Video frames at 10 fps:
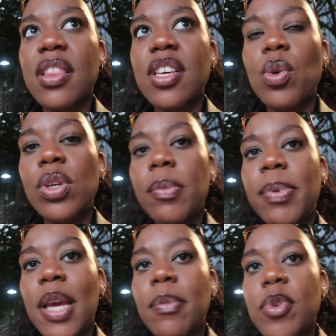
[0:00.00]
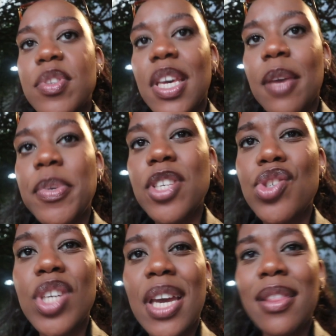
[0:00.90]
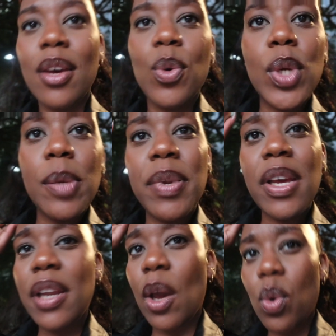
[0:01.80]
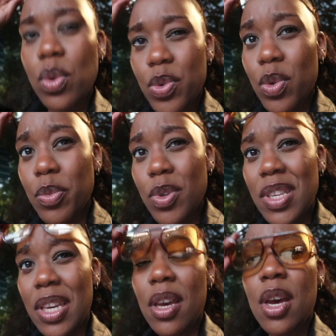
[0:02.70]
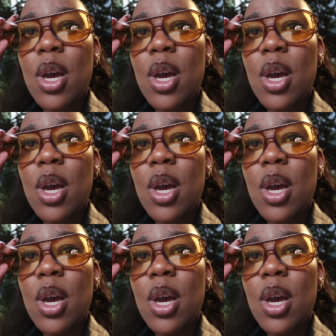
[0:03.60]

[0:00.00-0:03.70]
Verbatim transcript: they're only playing music eh, peachy and they're only playing like old school music